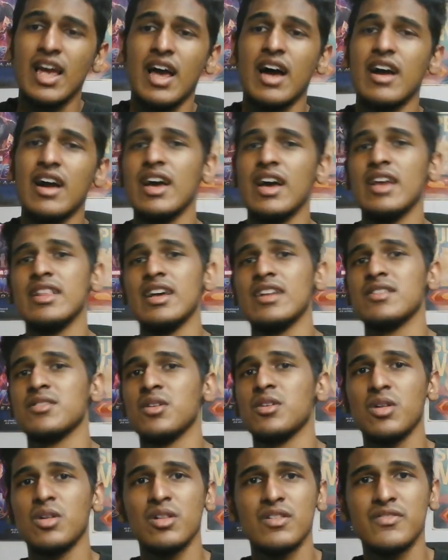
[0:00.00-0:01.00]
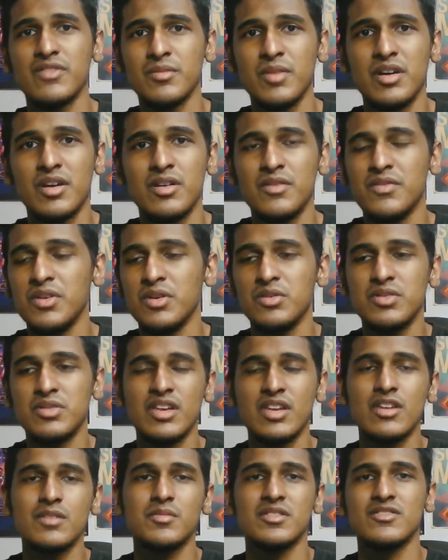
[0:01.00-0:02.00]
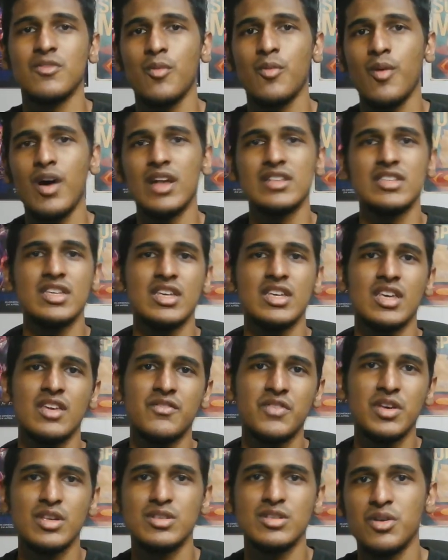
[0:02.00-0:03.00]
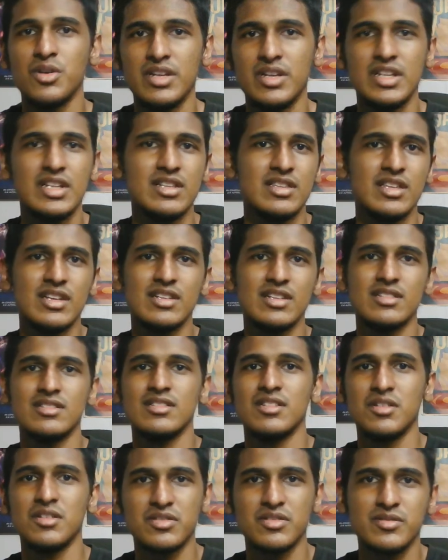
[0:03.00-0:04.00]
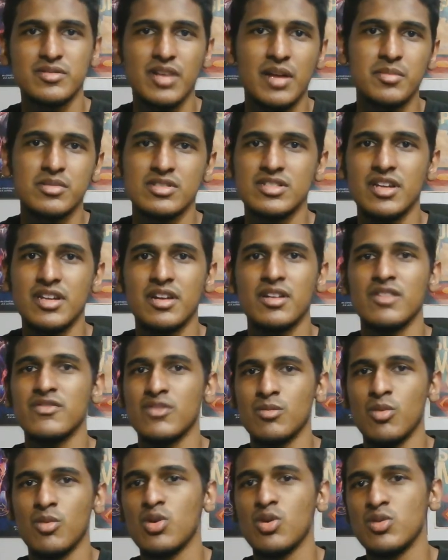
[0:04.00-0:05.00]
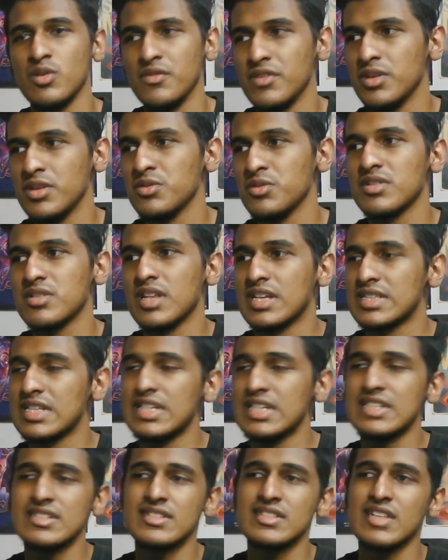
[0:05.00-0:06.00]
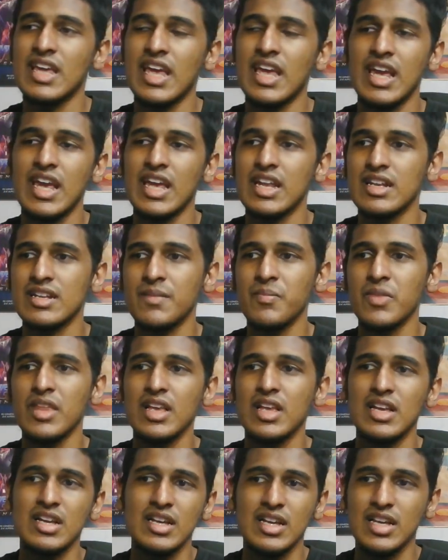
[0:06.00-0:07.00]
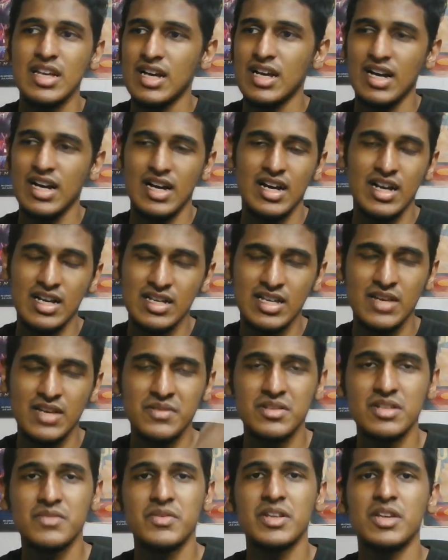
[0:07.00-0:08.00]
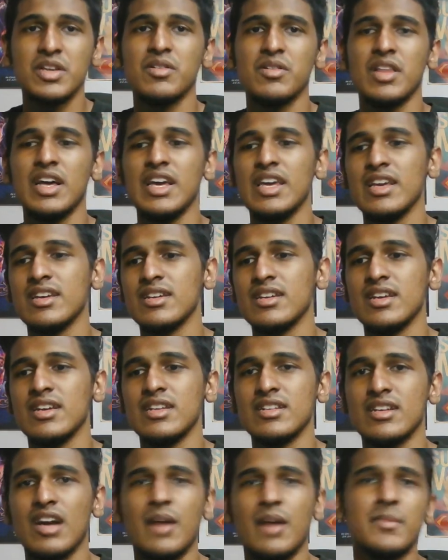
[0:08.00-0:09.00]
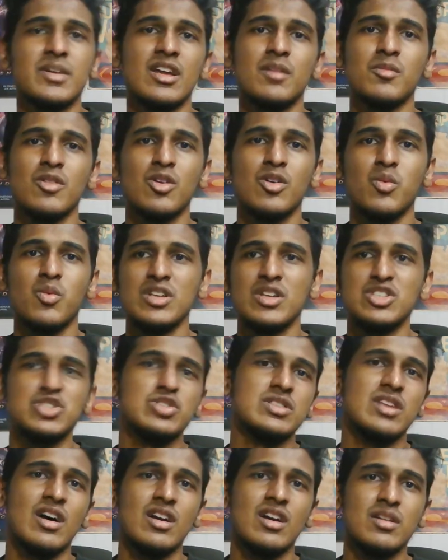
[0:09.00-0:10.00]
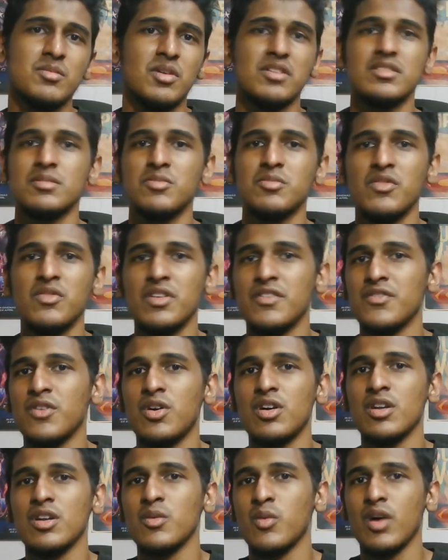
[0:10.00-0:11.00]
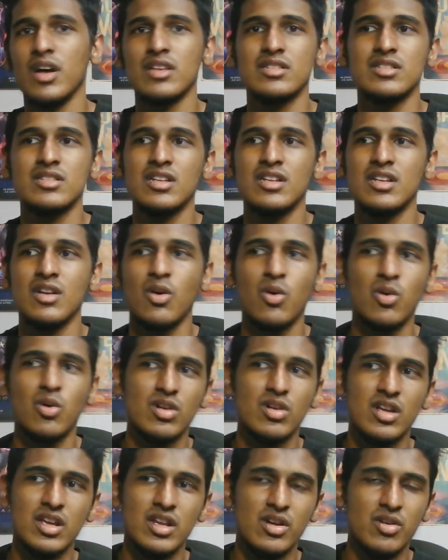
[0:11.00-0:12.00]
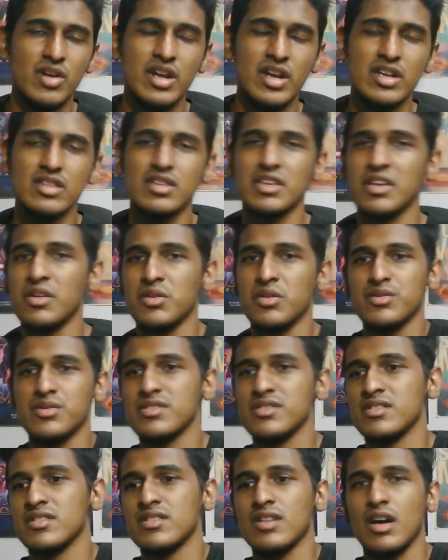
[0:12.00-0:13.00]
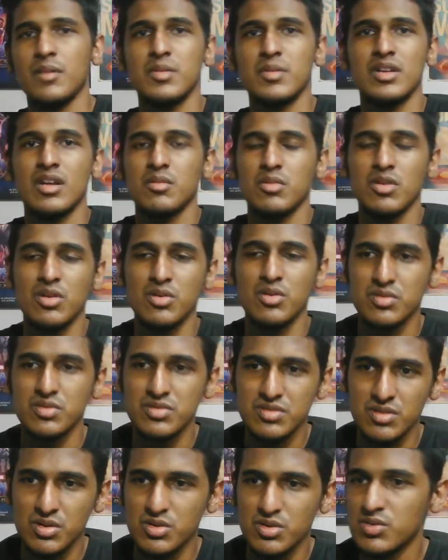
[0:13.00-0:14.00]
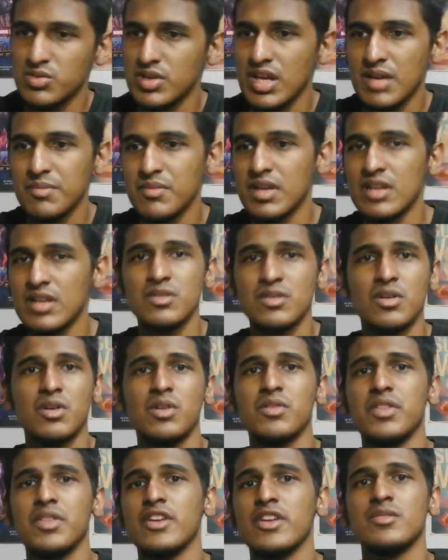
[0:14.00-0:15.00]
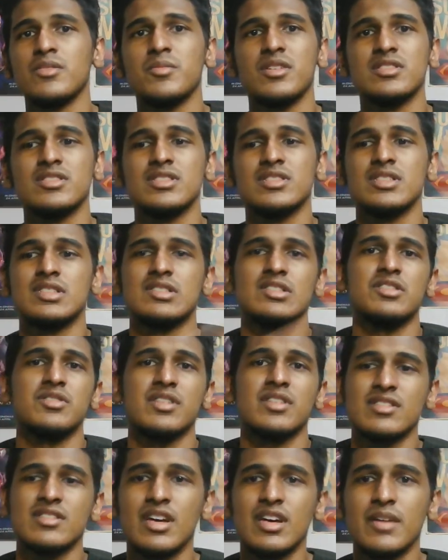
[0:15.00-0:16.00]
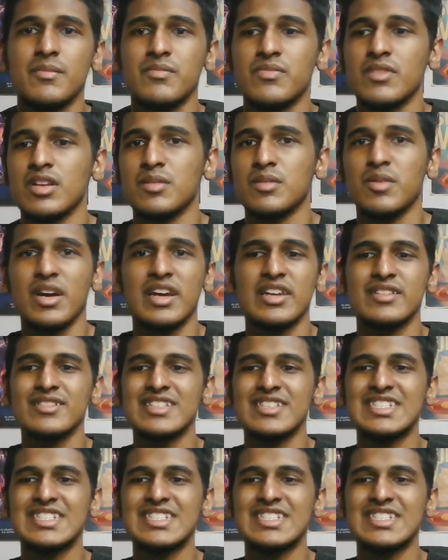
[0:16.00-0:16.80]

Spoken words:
All right, that is all for my review. Thank you very much for watching. If you enjoyed it, then subscribe to the channel for more reviews like this, and give this video a like and comment down below what you thought about the movie. If you've already watched it, or anything else, comment down below. So yeah, that is all. Thank you very much. See you next time. Goodbye.